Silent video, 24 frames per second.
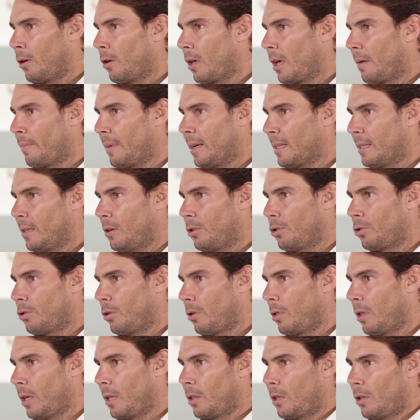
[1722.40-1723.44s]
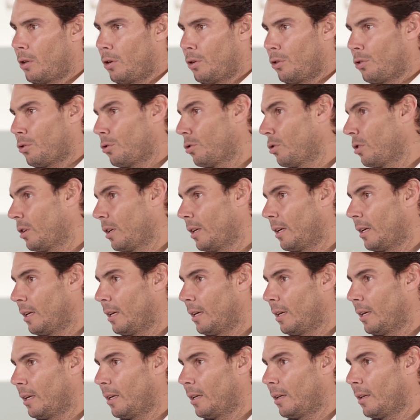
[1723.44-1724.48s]
We're helping
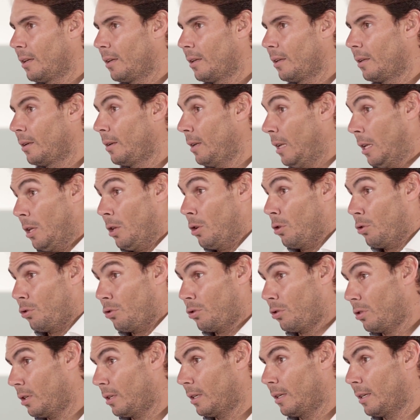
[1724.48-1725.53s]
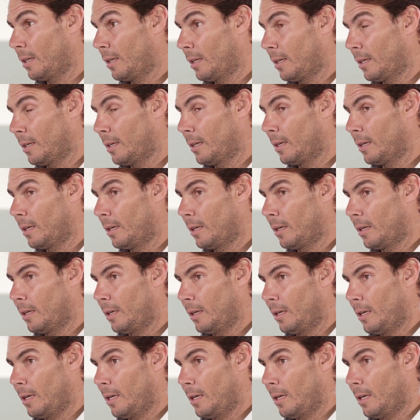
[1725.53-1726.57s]
over 800
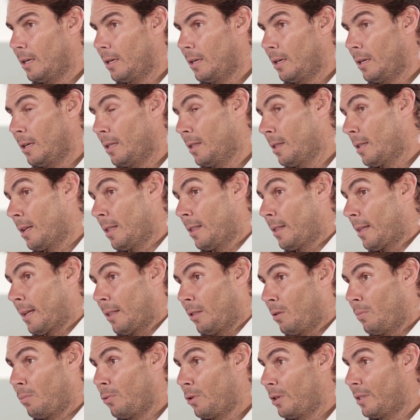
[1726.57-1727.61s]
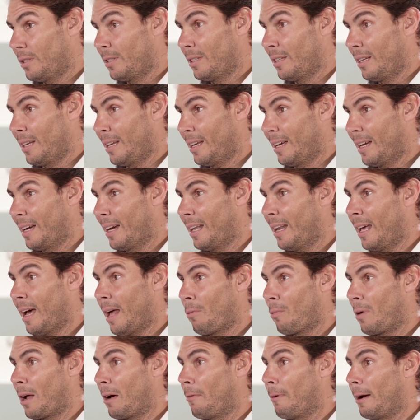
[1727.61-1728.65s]
children, and we're
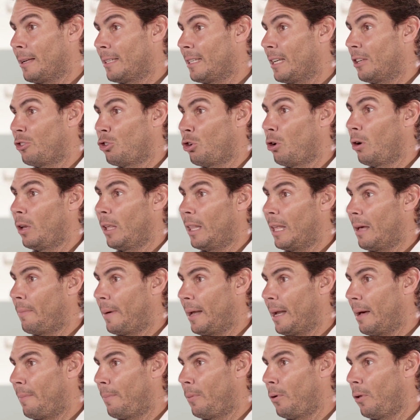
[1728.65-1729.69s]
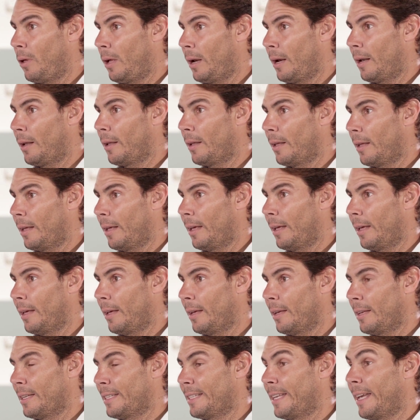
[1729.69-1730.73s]
trying, well, to create a solid
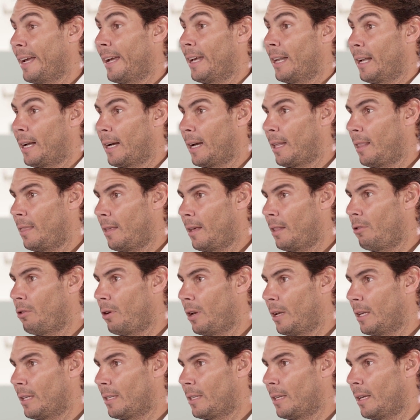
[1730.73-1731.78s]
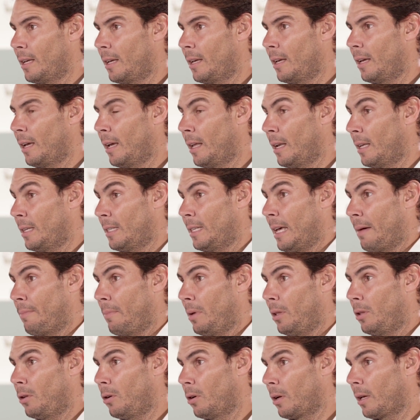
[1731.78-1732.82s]
base so
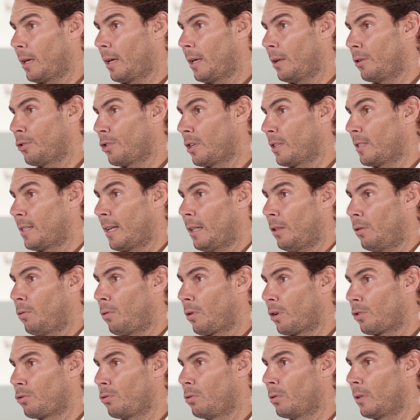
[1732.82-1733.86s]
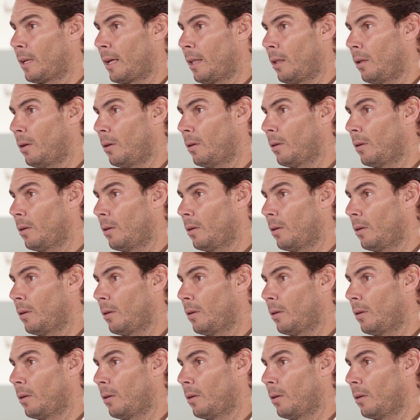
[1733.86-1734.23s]
that we can keep on growing in this